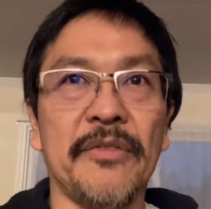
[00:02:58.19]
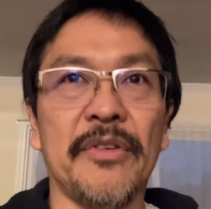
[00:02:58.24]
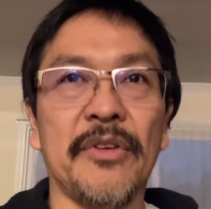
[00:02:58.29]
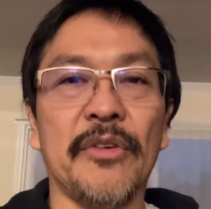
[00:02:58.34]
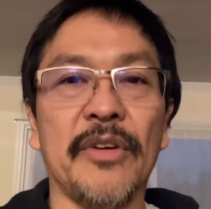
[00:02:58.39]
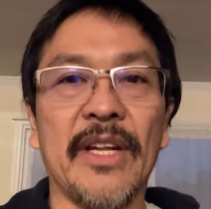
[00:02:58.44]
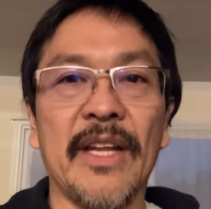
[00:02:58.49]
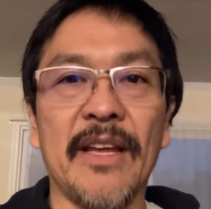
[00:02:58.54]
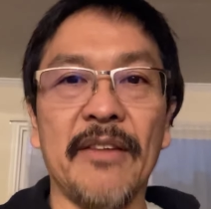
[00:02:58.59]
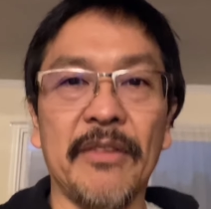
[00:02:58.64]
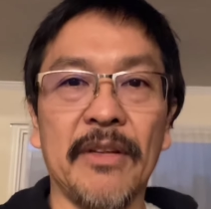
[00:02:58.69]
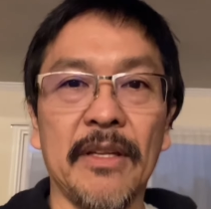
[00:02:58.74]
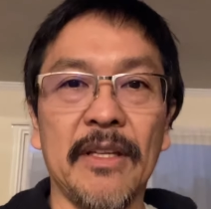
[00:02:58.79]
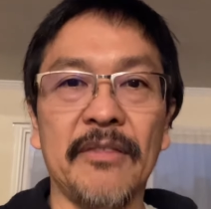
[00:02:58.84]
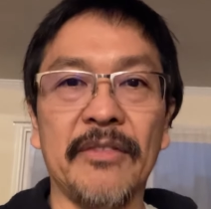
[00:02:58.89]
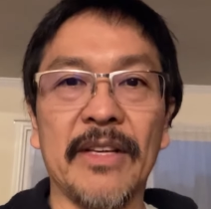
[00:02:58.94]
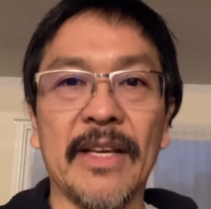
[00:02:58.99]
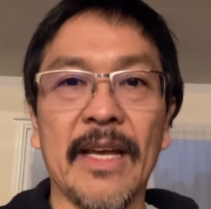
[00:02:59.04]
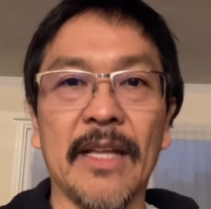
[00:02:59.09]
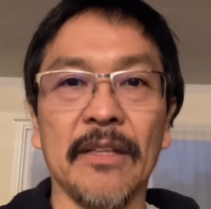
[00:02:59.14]
if you already have it
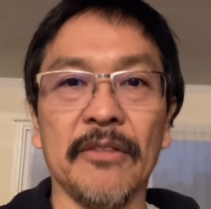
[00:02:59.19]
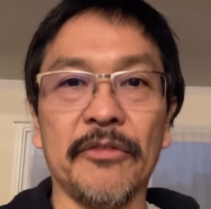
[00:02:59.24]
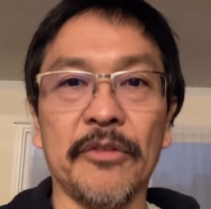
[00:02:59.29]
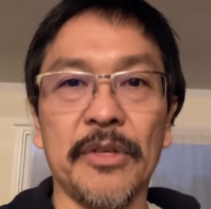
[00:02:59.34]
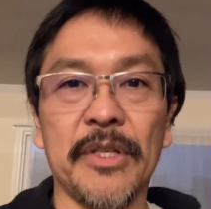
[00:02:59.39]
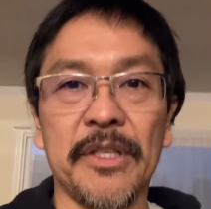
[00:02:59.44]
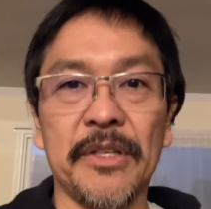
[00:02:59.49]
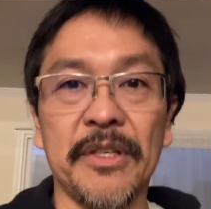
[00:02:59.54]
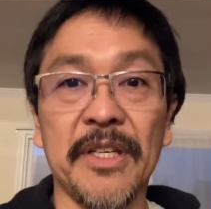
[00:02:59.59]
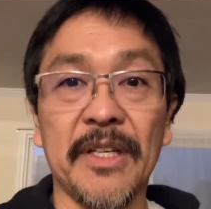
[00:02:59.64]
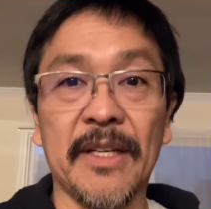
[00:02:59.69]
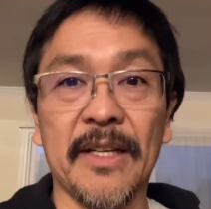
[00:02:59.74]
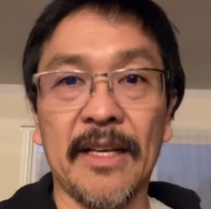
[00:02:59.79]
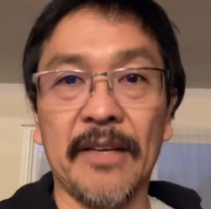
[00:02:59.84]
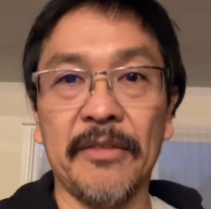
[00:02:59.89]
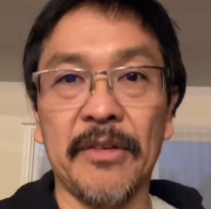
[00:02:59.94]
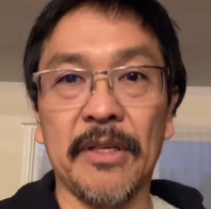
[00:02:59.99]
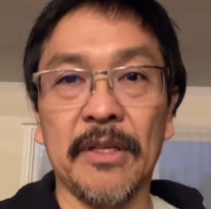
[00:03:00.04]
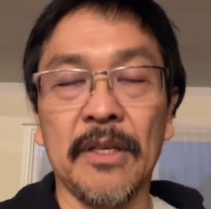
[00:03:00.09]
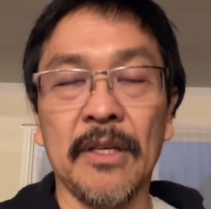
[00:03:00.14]
leaving California, you're gonna
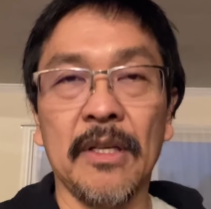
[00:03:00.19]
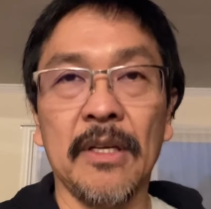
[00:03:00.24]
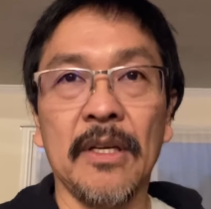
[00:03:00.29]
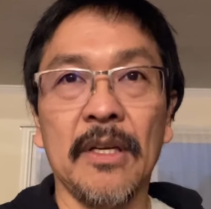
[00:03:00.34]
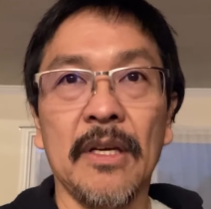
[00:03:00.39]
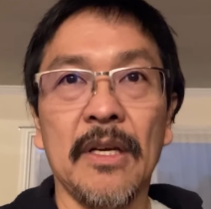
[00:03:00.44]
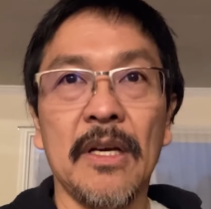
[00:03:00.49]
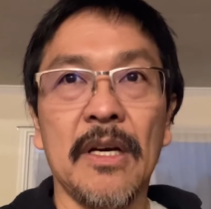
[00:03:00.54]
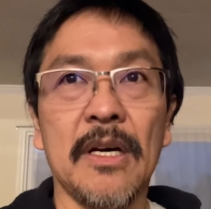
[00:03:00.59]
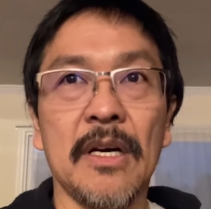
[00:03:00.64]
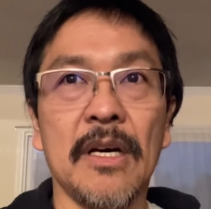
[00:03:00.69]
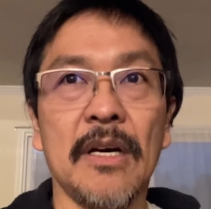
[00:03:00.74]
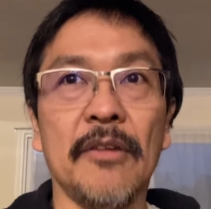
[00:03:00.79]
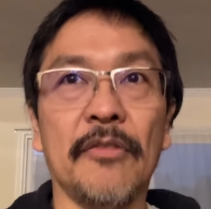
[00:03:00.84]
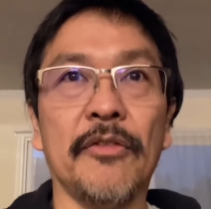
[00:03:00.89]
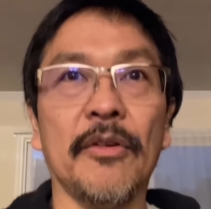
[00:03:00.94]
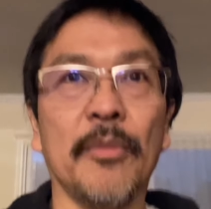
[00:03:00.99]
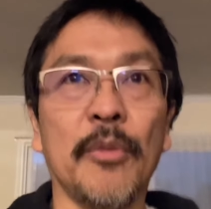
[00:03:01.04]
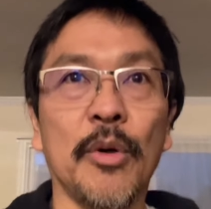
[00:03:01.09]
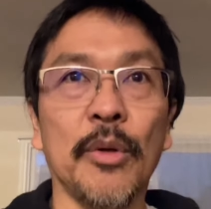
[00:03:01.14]
have it
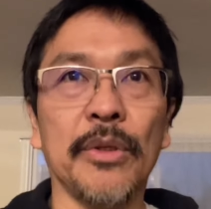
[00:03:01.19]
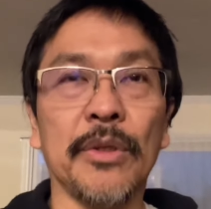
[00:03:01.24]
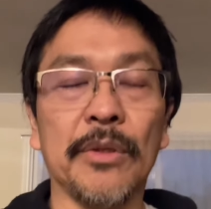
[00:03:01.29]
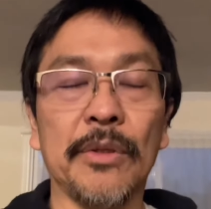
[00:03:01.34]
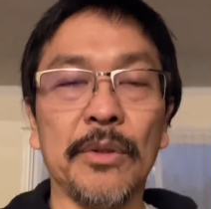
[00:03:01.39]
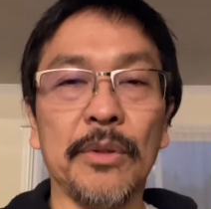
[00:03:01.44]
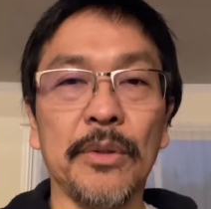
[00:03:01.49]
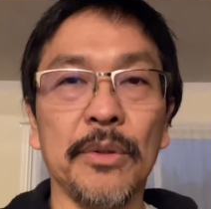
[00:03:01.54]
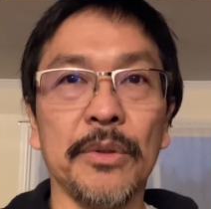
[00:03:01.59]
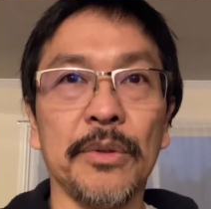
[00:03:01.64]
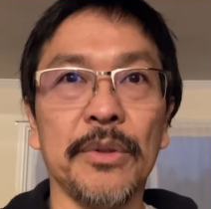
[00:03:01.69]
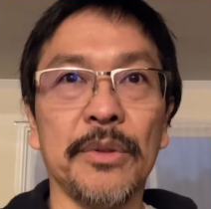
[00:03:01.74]
from Honolulu